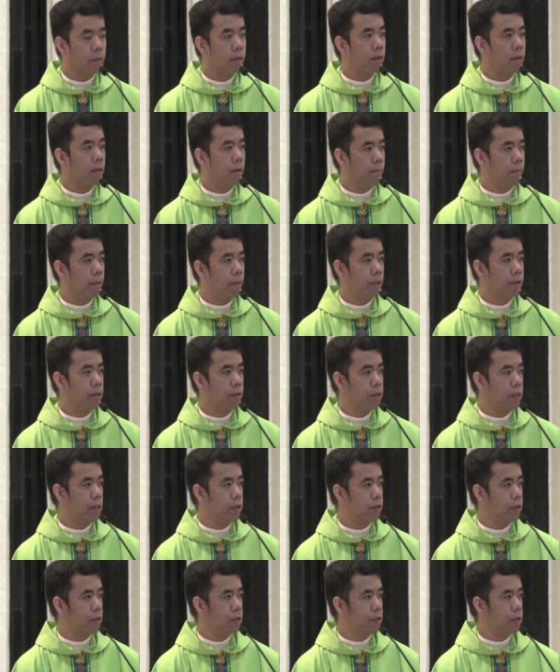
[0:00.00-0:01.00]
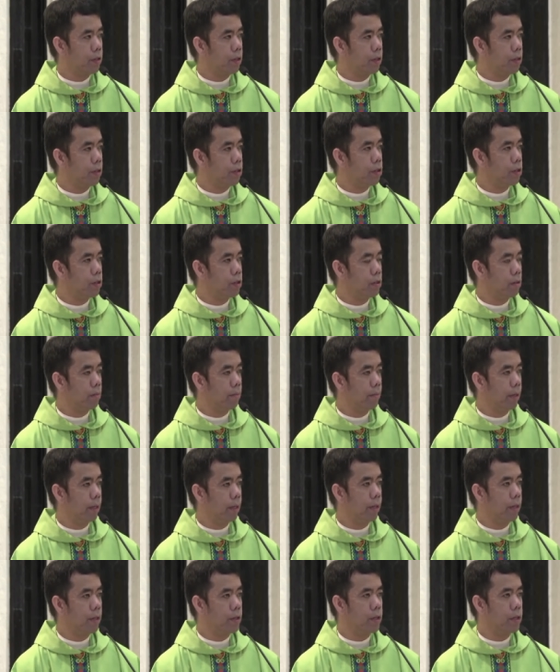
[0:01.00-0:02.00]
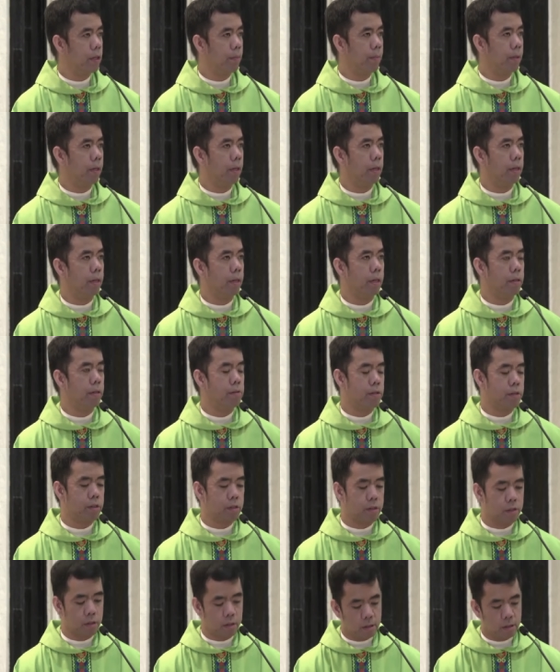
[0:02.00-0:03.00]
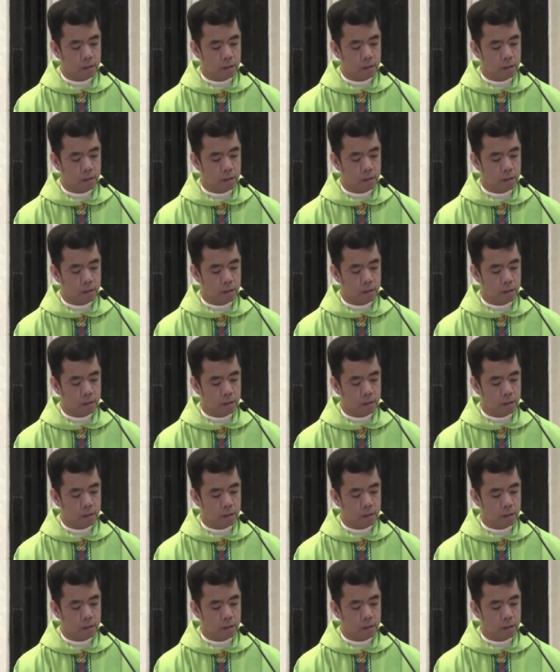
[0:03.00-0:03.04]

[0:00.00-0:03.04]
Brothers and sisters, my dear seminarians,